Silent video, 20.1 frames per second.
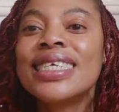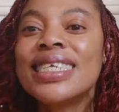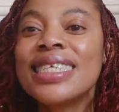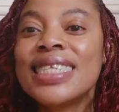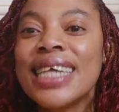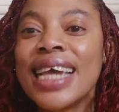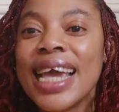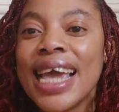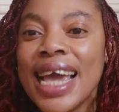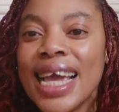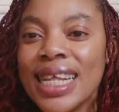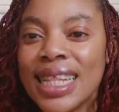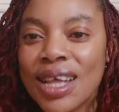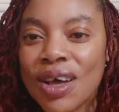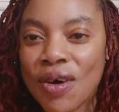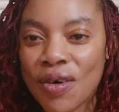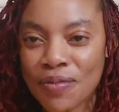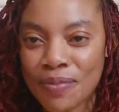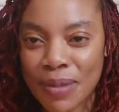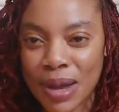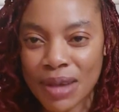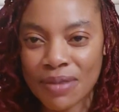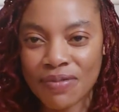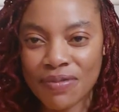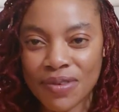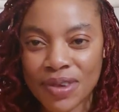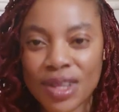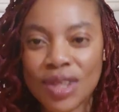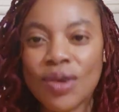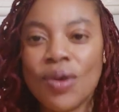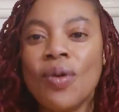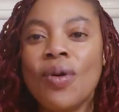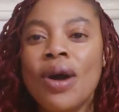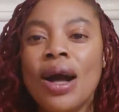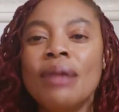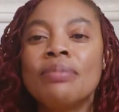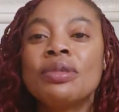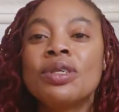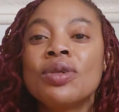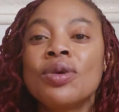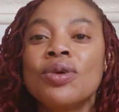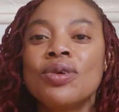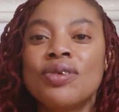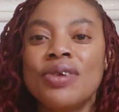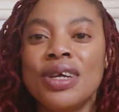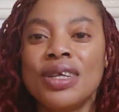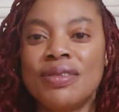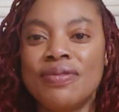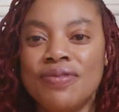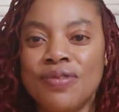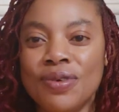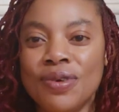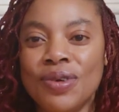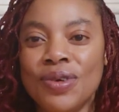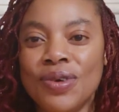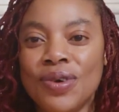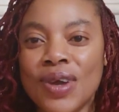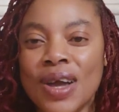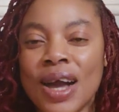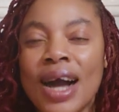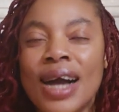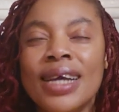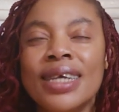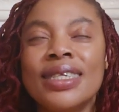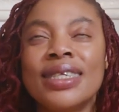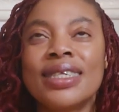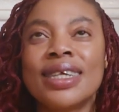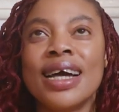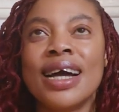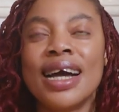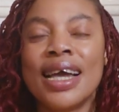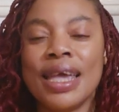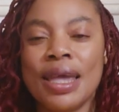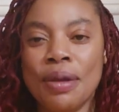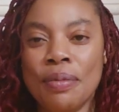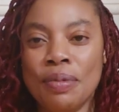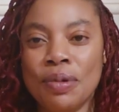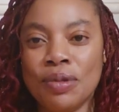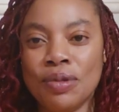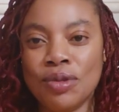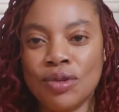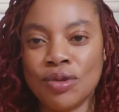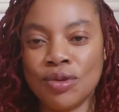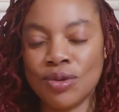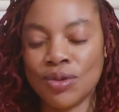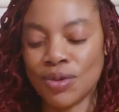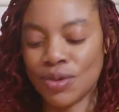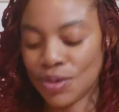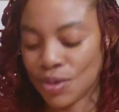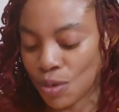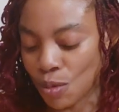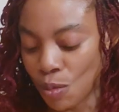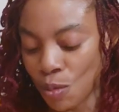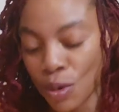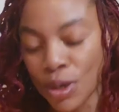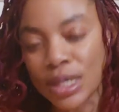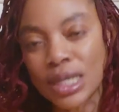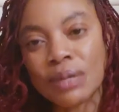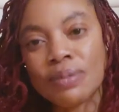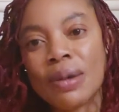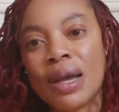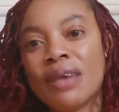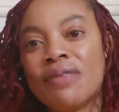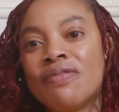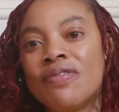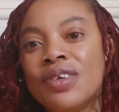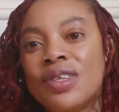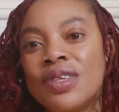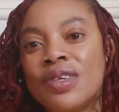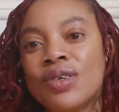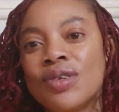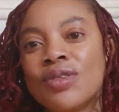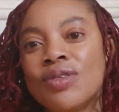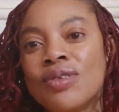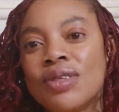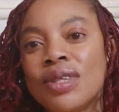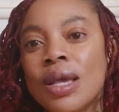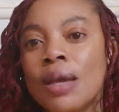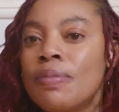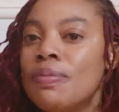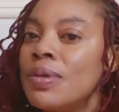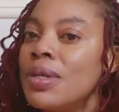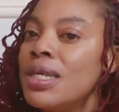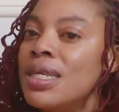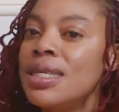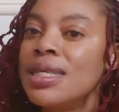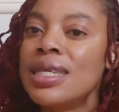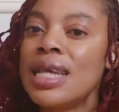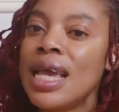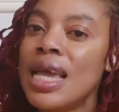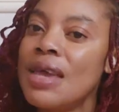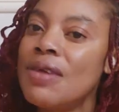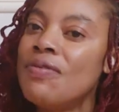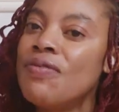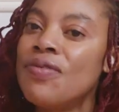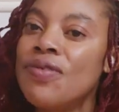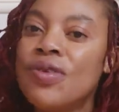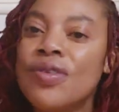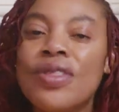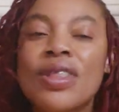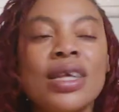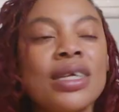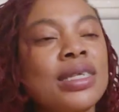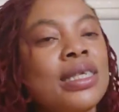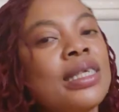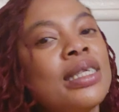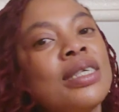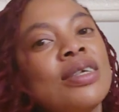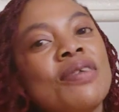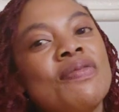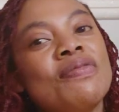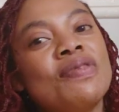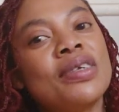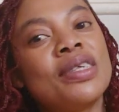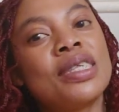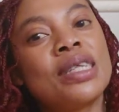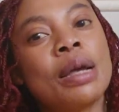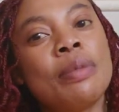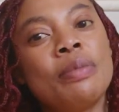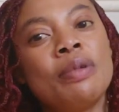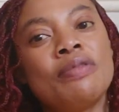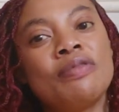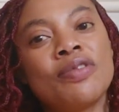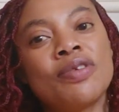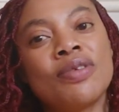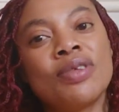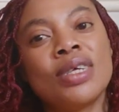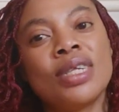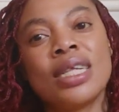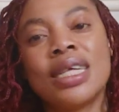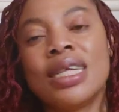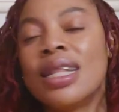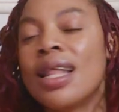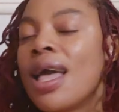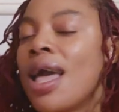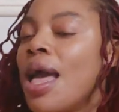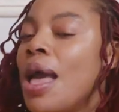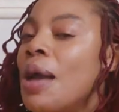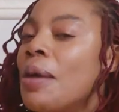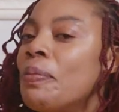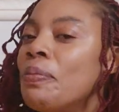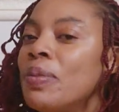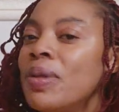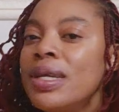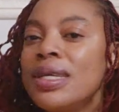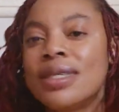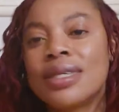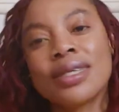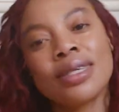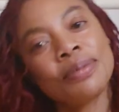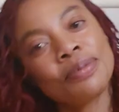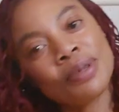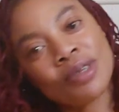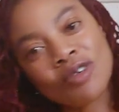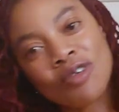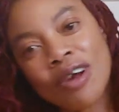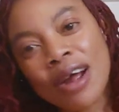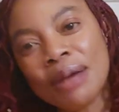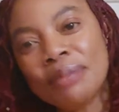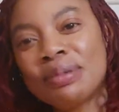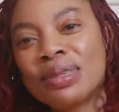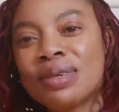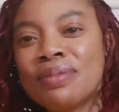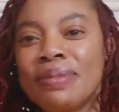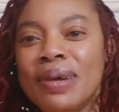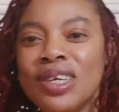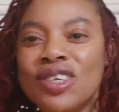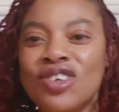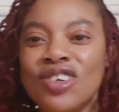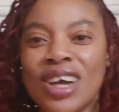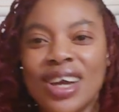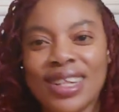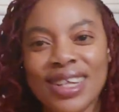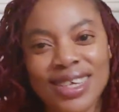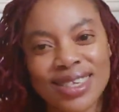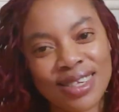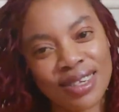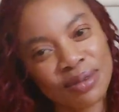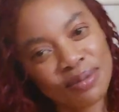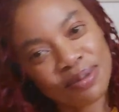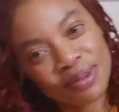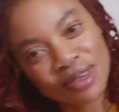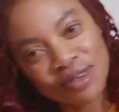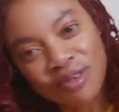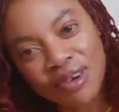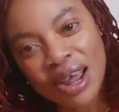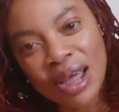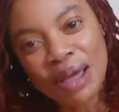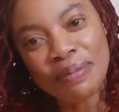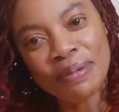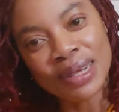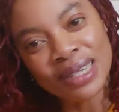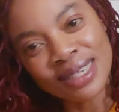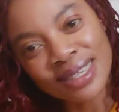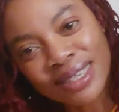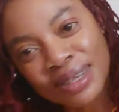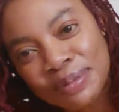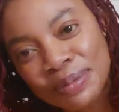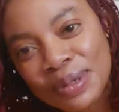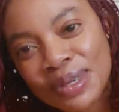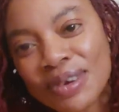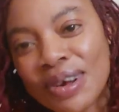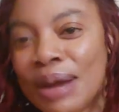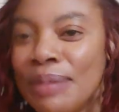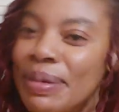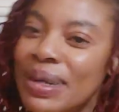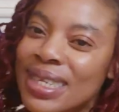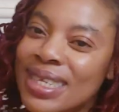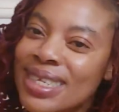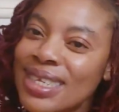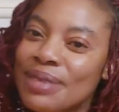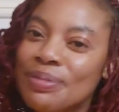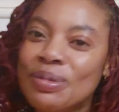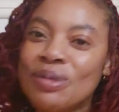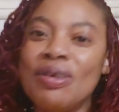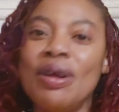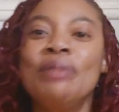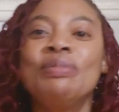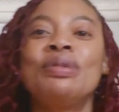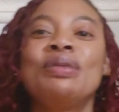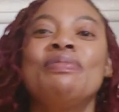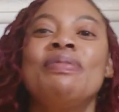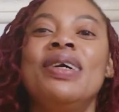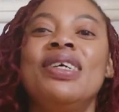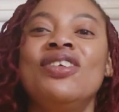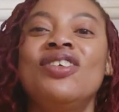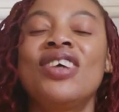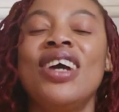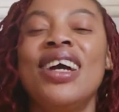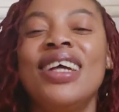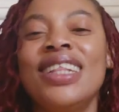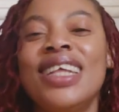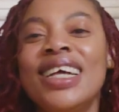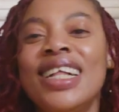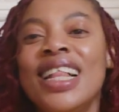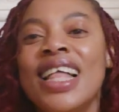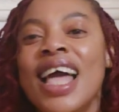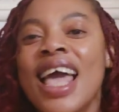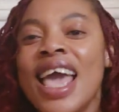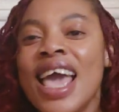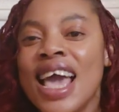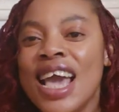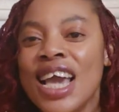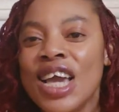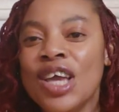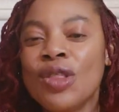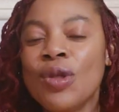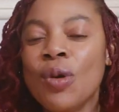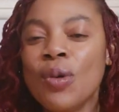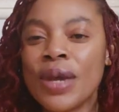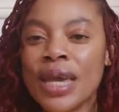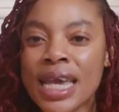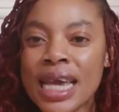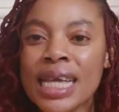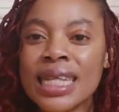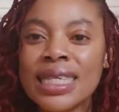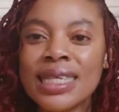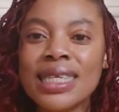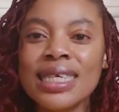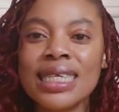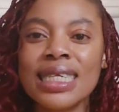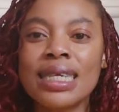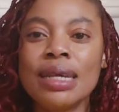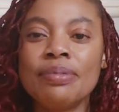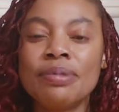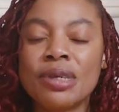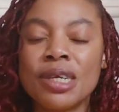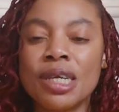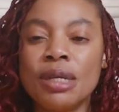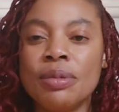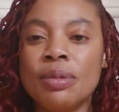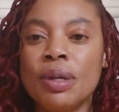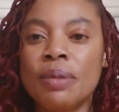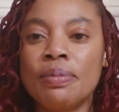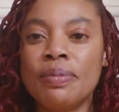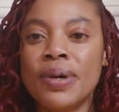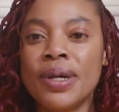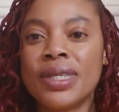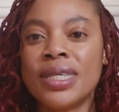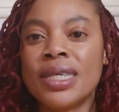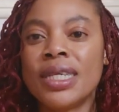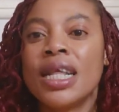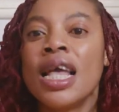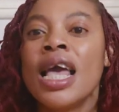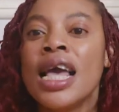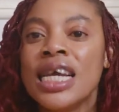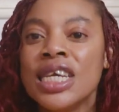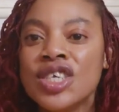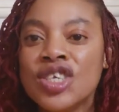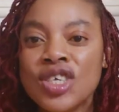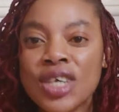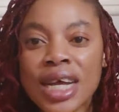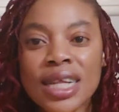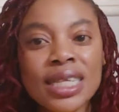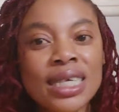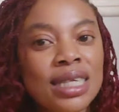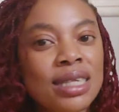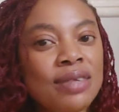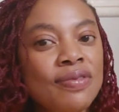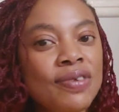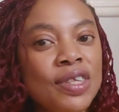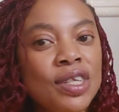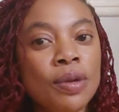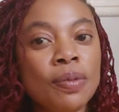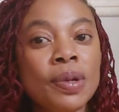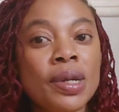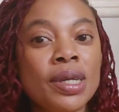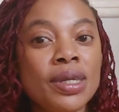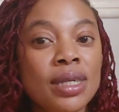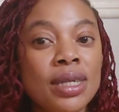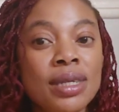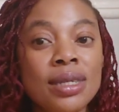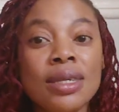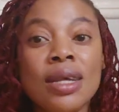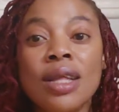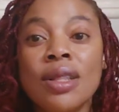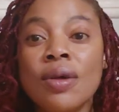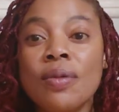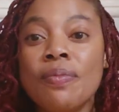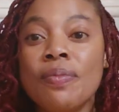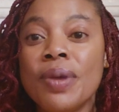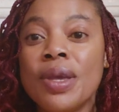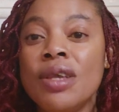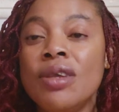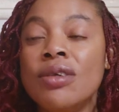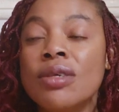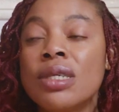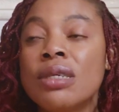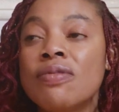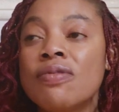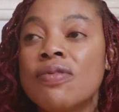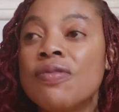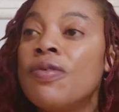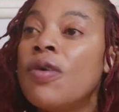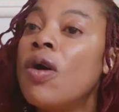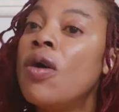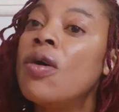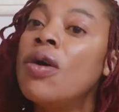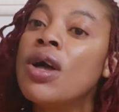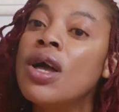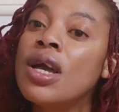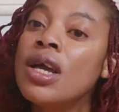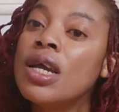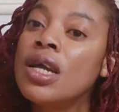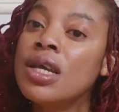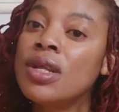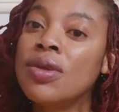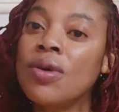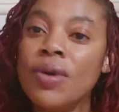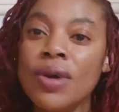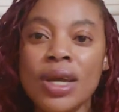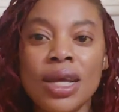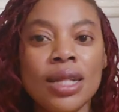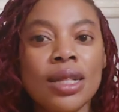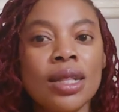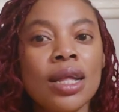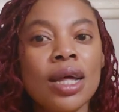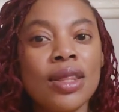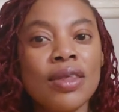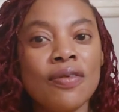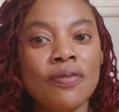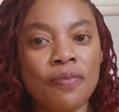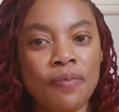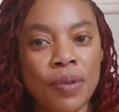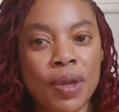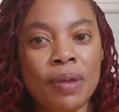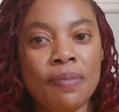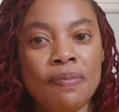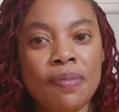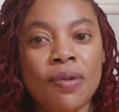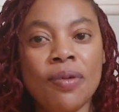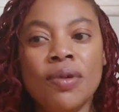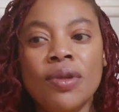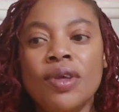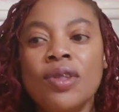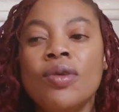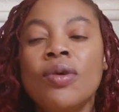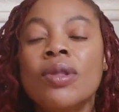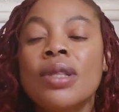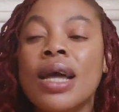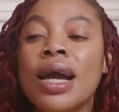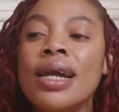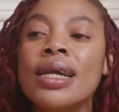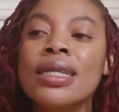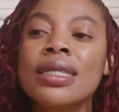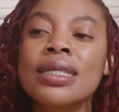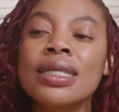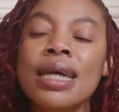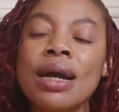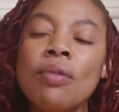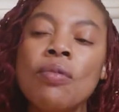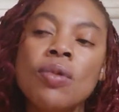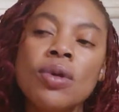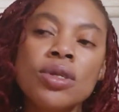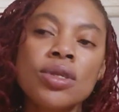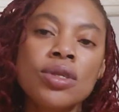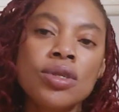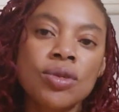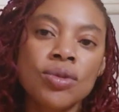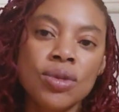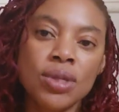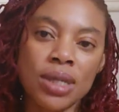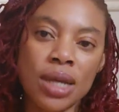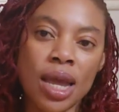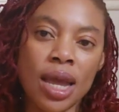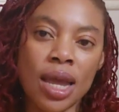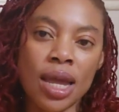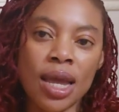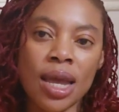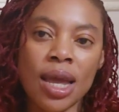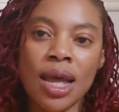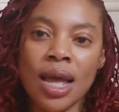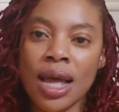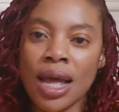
is the end of my video. I'm so grateful you guys are able to watch my video today. Please, if this is your first time of tuning in, please subscribe to my channel. Subscribe and subscribe and subscribe to my channel. You know, hit the subscription button. Share this video, because it's going to be useful for, you know, a lot of people, you know, that wants to take